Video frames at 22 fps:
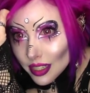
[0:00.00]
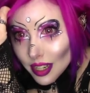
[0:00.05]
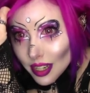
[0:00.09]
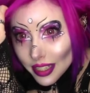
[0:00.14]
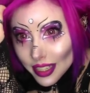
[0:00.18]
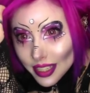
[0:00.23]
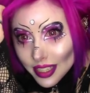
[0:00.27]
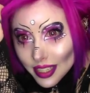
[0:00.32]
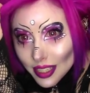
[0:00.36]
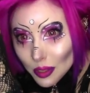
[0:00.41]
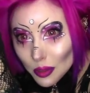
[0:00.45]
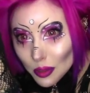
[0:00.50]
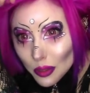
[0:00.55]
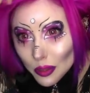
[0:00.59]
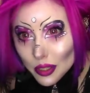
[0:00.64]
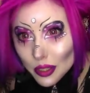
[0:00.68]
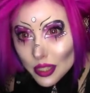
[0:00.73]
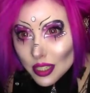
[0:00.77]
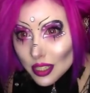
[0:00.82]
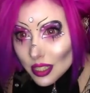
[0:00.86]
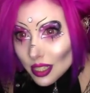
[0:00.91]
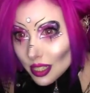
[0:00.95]
like, you
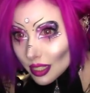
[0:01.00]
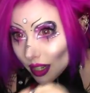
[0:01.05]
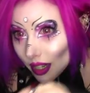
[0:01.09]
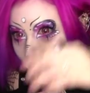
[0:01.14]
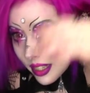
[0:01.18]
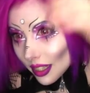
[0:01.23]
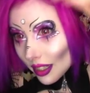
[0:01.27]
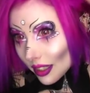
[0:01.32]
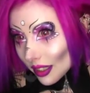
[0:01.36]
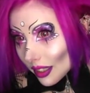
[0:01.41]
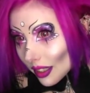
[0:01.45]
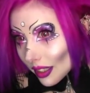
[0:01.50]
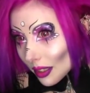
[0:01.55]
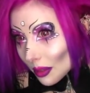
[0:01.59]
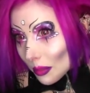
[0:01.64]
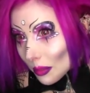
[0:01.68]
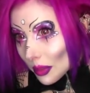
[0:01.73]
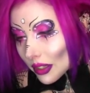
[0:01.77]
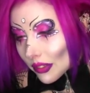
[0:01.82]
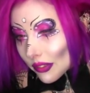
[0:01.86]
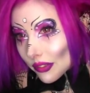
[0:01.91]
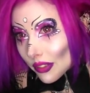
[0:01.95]
could see like a
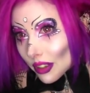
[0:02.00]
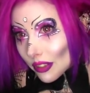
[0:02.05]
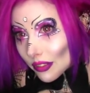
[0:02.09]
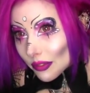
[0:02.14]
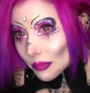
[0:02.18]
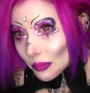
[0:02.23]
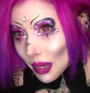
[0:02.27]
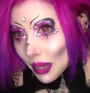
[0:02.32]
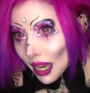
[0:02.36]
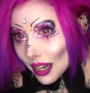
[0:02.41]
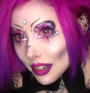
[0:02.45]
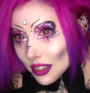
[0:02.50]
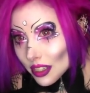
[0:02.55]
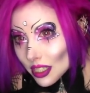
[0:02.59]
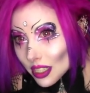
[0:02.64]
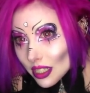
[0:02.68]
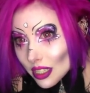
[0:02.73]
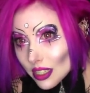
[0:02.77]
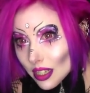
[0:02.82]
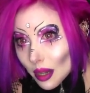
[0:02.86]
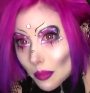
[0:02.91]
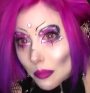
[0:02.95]
little bit of
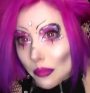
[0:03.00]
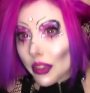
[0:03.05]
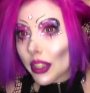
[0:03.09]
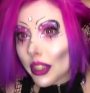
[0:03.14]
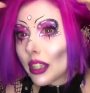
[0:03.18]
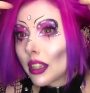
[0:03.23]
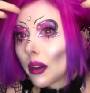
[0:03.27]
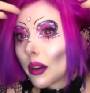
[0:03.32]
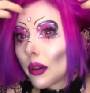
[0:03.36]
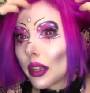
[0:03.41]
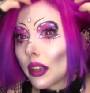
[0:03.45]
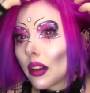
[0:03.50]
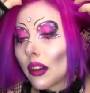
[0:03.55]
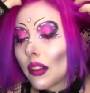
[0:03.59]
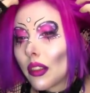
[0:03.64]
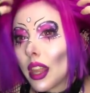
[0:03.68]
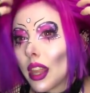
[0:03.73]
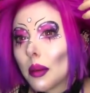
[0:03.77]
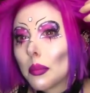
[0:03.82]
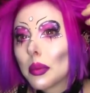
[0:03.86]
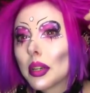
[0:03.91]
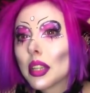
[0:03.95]
patchy something going on there,